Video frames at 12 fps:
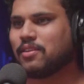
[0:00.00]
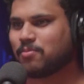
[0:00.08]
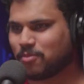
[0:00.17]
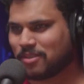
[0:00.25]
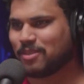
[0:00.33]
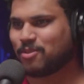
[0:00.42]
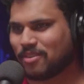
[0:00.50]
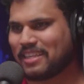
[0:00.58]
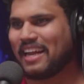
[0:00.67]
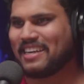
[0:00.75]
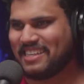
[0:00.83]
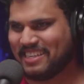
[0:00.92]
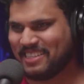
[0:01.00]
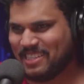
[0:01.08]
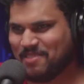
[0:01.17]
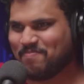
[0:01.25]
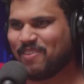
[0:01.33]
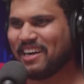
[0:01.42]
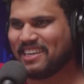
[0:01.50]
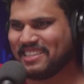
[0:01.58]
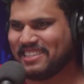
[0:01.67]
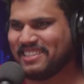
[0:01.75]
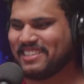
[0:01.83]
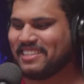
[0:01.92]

He's pushing society's buttons.